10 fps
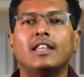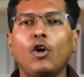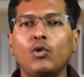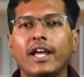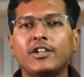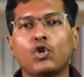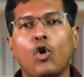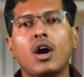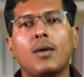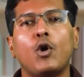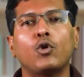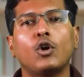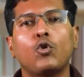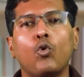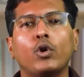Now let's talk about
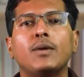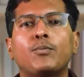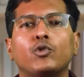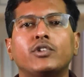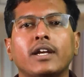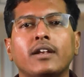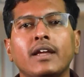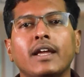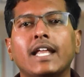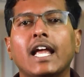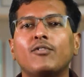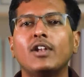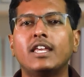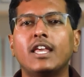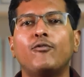the coding project that
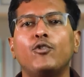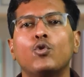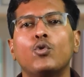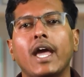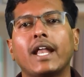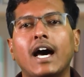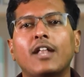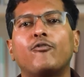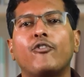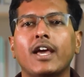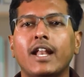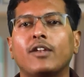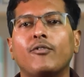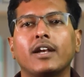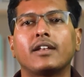will give you an unfair
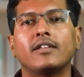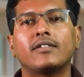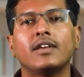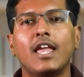advantage.